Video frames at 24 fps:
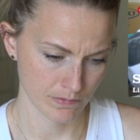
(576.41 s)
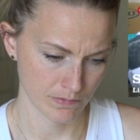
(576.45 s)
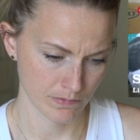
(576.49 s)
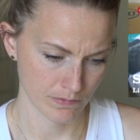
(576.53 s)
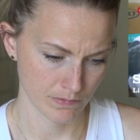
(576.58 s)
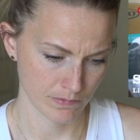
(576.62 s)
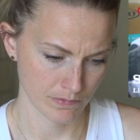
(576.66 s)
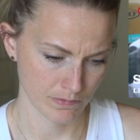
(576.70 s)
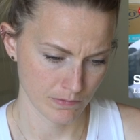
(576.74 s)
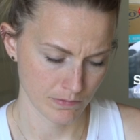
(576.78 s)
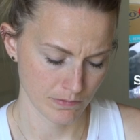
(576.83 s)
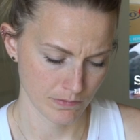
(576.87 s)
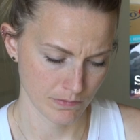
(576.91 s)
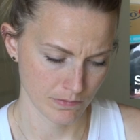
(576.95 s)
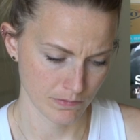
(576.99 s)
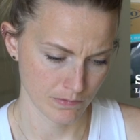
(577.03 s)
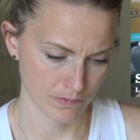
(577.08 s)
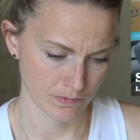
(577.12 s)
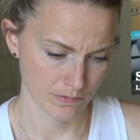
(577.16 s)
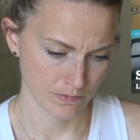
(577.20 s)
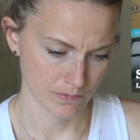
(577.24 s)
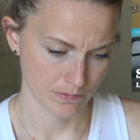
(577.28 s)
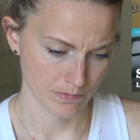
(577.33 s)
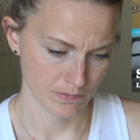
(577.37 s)
or even
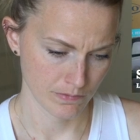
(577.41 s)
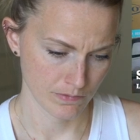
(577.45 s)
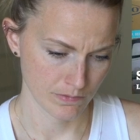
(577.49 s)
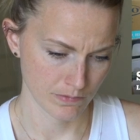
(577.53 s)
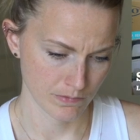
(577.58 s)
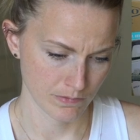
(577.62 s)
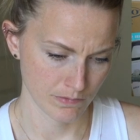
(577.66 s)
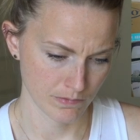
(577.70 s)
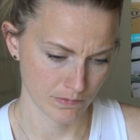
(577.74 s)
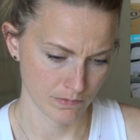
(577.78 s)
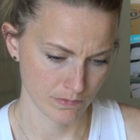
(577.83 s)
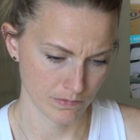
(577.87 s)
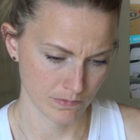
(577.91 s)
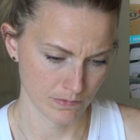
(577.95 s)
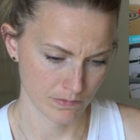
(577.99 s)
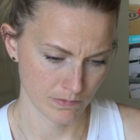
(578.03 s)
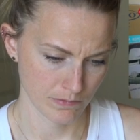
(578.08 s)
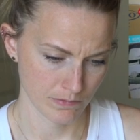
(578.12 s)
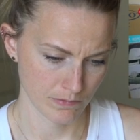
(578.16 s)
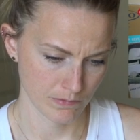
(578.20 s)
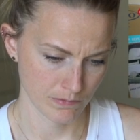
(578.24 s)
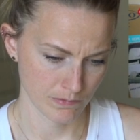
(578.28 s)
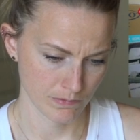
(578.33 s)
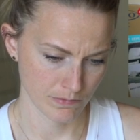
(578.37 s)
in the tub, you put
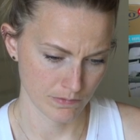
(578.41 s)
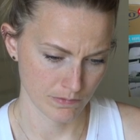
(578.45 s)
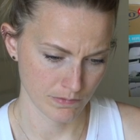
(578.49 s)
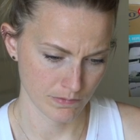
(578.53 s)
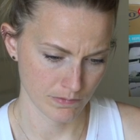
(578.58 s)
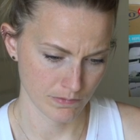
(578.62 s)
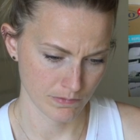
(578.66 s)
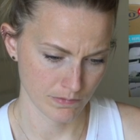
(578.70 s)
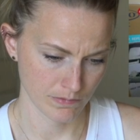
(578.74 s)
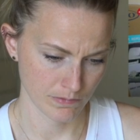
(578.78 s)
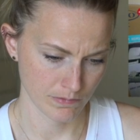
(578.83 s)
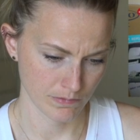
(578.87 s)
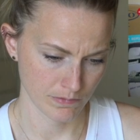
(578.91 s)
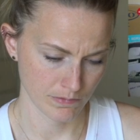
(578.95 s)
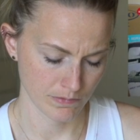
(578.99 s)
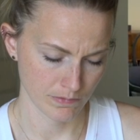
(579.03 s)
this down.